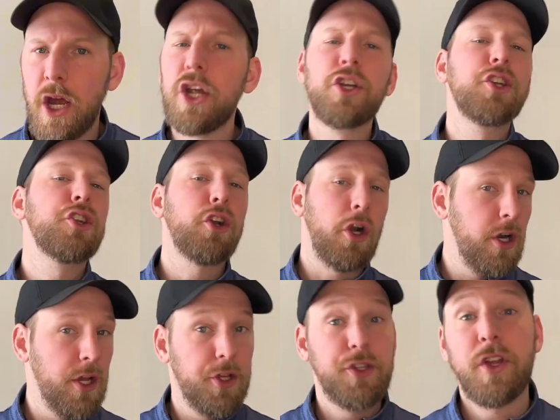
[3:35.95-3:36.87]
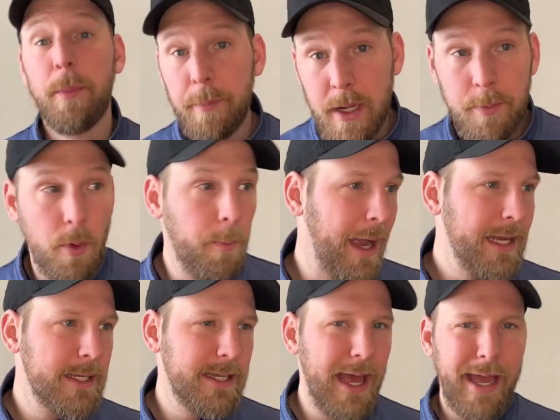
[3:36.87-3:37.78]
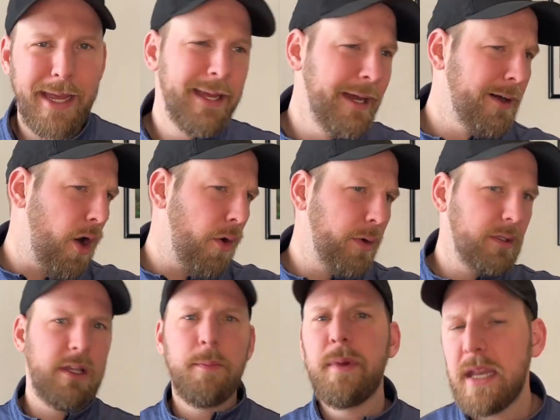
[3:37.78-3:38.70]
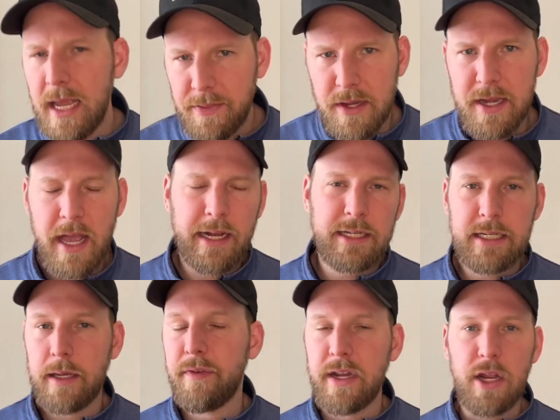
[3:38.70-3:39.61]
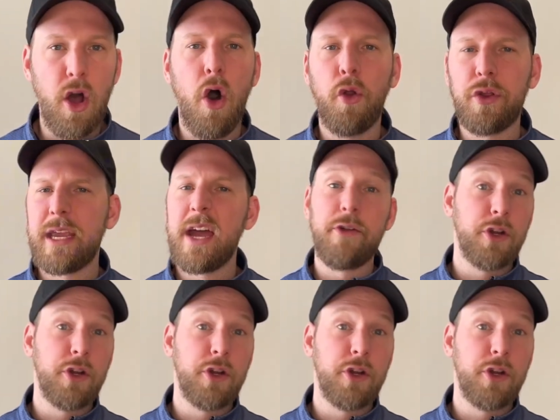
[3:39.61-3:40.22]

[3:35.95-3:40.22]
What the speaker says: Sure, some people might say, oh, eliminate the negativity altogether.